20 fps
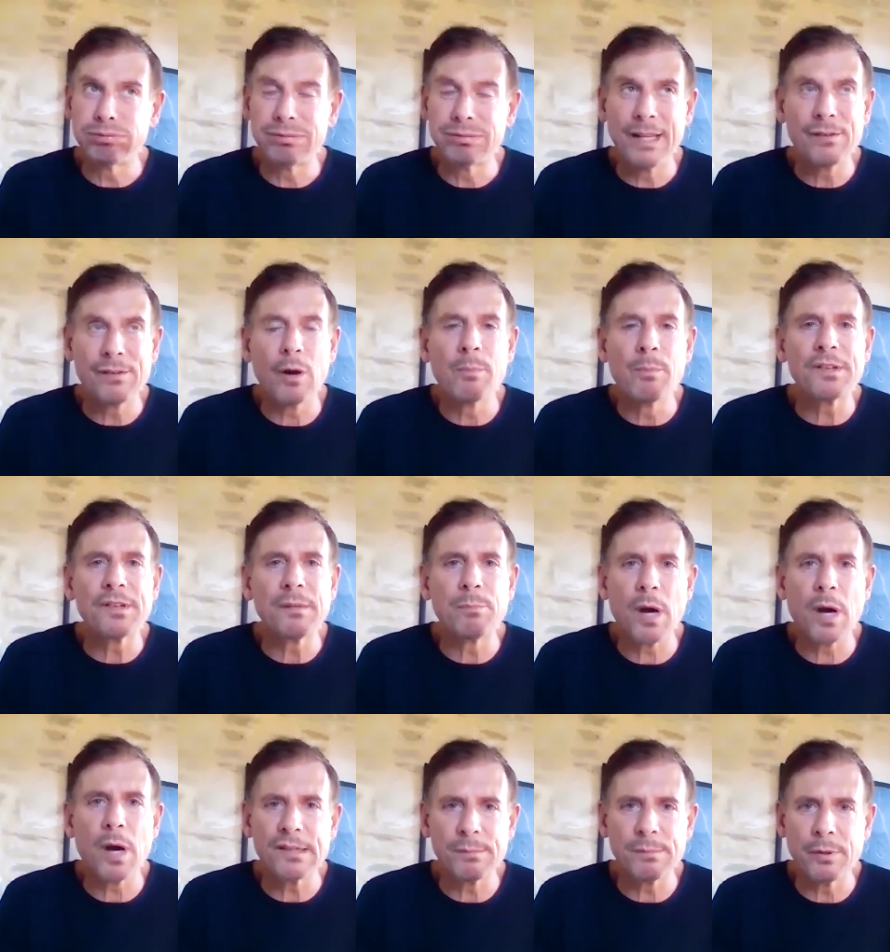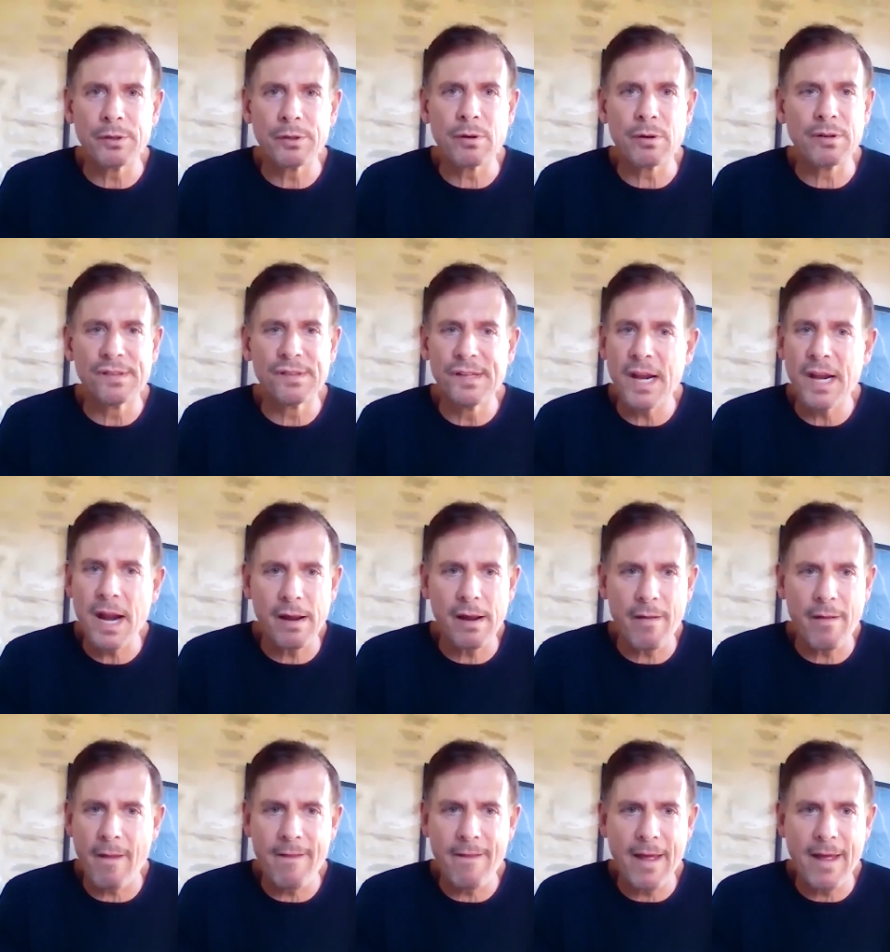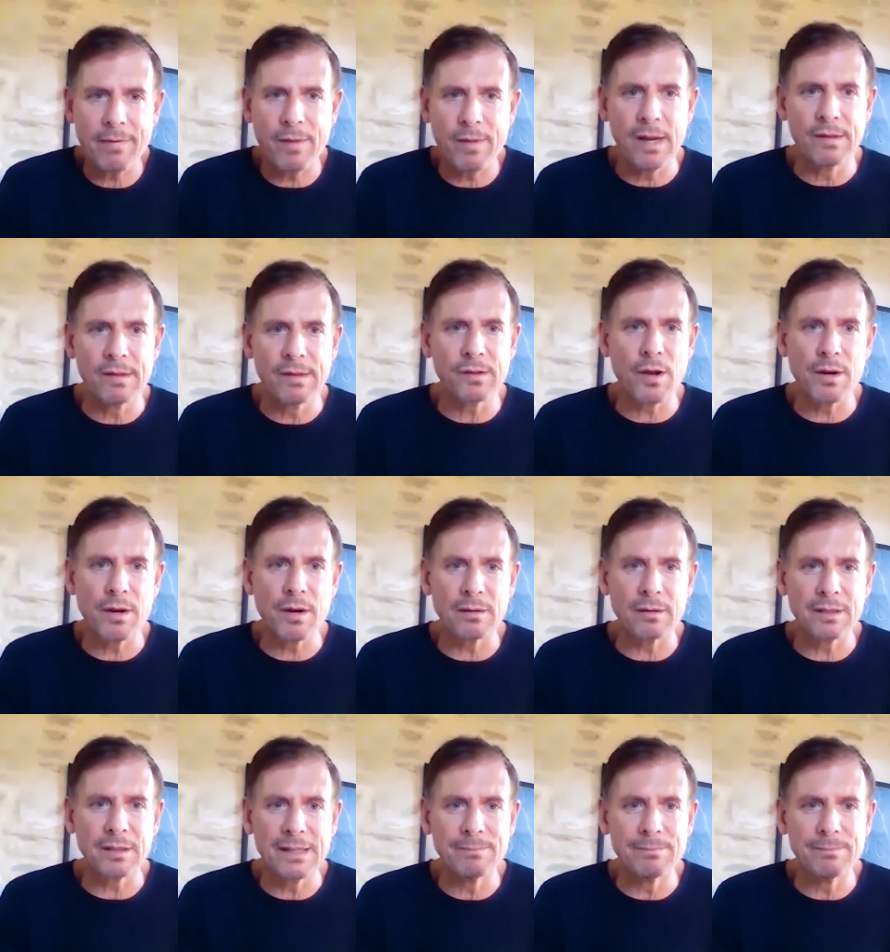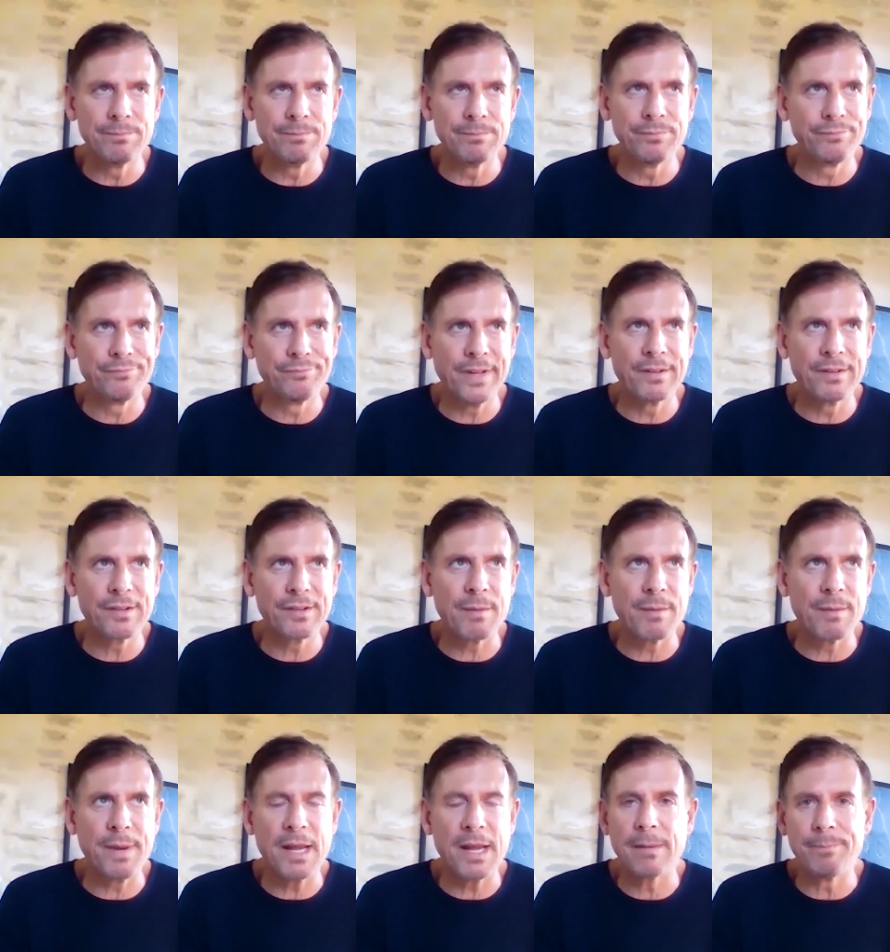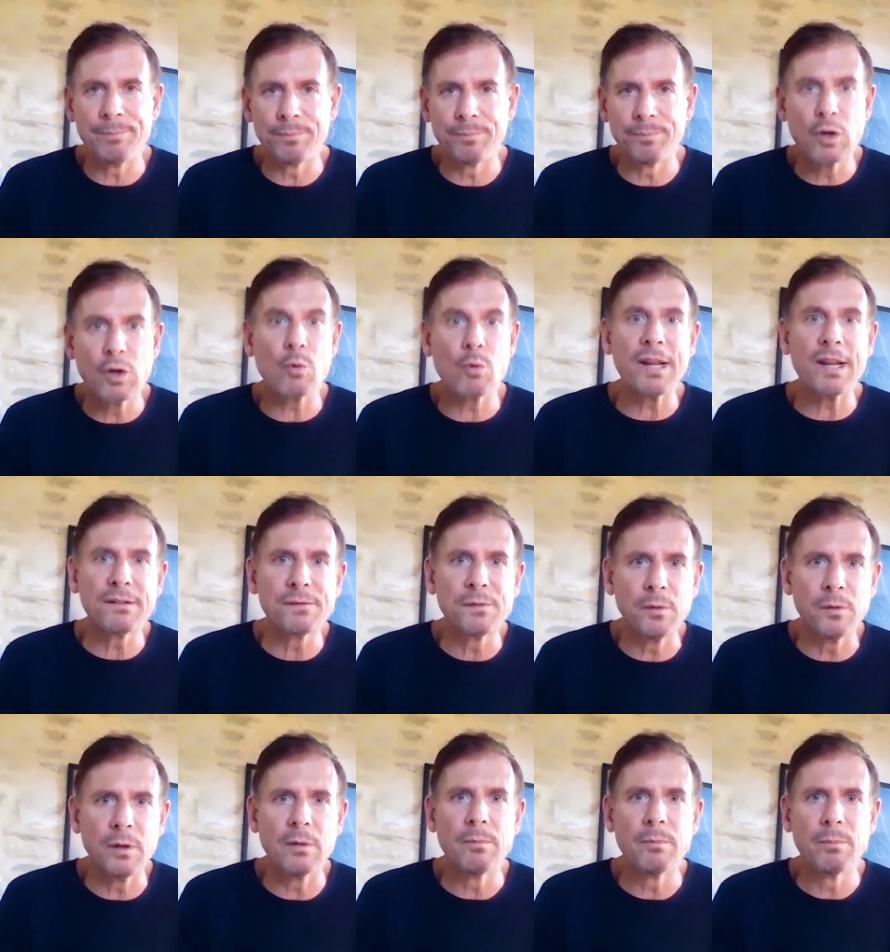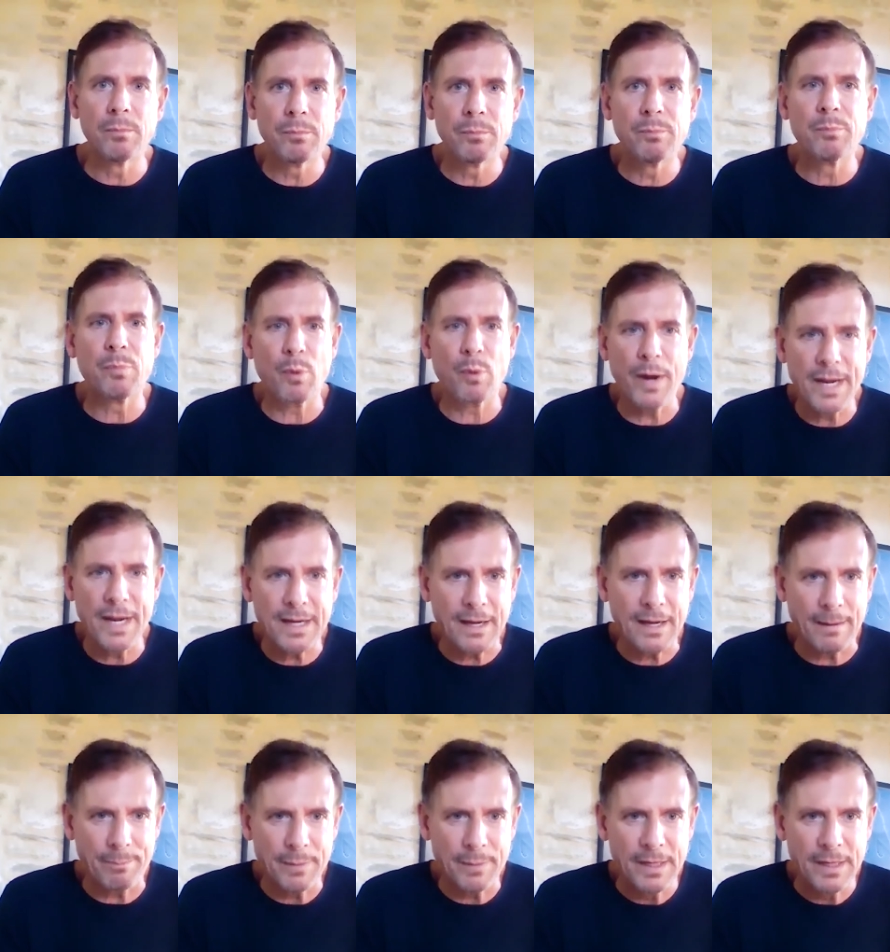it's almost impossible to consider that it's gonna it's gonna be a graceful breakup.